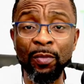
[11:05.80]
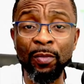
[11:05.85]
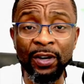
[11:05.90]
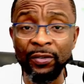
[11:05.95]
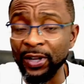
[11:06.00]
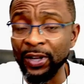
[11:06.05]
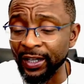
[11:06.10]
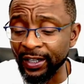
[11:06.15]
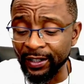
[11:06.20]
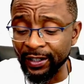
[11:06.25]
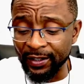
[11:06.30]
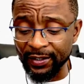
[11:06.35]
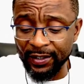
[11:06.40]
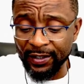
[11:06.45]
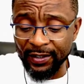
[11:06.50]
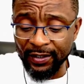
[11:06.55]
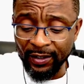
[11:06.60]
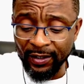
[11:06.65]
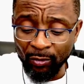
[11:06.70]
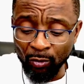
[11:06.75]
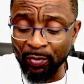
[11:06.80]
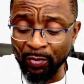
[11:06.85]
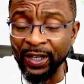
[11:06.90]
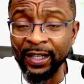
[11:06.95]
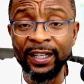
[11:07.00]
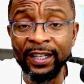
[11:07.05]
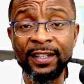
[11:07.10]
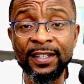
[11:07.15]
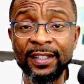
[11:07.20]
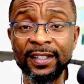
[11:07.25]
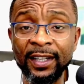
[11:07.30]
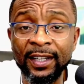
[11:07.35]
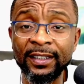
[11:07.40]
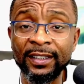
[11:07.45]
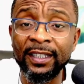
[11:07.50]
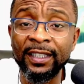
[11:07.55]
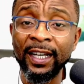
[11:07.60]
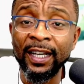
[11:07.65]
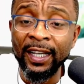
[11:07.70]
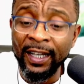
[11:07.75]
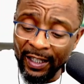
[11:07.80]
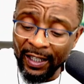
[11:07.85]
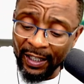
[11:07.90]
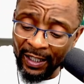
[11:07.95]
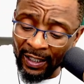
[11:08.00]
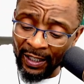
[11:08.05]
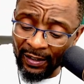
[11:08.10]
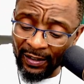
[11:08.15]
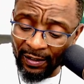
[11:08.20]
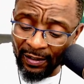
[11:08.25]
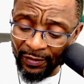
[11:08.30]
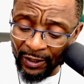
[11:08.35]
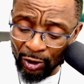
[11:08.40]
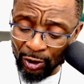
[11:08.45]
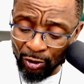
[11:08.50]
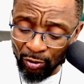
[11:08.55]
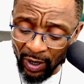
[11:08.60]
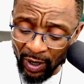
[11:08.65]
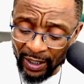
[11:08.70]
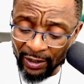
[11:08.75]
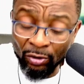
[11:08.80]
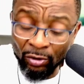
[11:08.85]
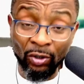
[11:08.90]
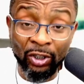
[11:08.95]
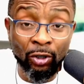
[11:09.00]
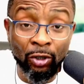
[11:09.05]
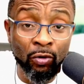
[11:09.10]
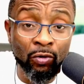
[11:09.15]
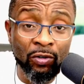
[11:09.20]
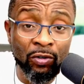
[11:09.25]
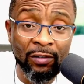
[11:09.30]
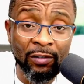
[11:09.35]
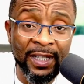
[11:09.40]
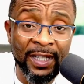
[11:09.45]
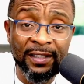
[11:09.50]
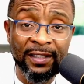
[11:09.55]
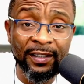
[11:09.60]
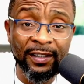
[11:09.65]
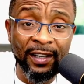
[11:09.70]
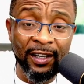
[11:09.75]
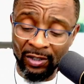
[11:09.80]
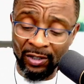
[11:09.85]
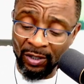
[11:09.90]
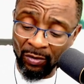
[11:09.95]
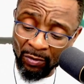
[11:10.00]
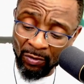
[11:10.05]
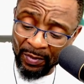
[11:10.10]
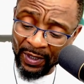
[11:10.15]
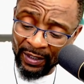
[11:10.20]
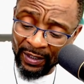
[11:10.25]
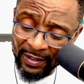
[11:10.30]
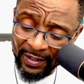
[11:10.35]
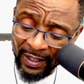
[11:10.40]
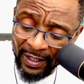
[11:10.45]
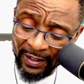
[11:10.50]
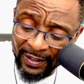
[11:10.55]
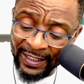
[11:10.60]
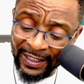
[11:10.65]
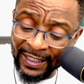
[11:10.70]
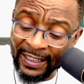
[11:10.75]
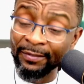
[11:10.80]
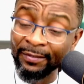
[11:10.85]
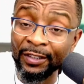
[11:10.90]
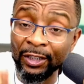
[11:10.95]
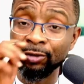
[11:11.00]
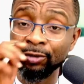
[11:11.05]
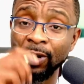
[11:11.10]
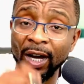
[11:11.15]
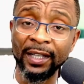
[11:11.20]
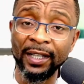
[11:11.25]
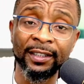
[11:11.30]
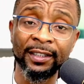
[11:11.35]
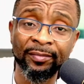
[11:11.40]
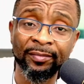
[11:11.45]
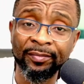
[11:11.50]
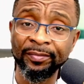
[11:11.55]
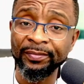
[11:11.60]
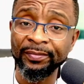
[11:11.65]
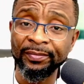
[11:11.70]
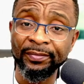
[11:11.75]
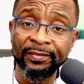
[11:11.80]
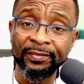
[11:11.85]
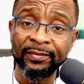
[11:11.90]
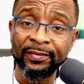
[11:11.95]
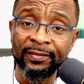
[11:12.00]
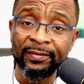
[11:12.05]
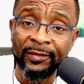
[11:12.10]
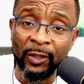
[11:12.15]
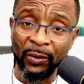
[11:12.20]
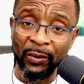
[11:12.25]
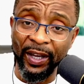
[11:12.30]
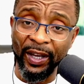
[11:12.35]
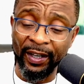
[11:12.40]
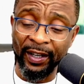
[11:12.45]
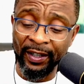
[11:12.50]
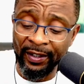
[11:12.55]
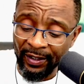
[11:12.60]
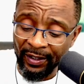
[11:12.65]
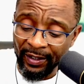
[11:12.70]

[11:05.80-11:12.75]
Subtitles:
released will be listed individually to the local government areas. They will be listed individually. Okay.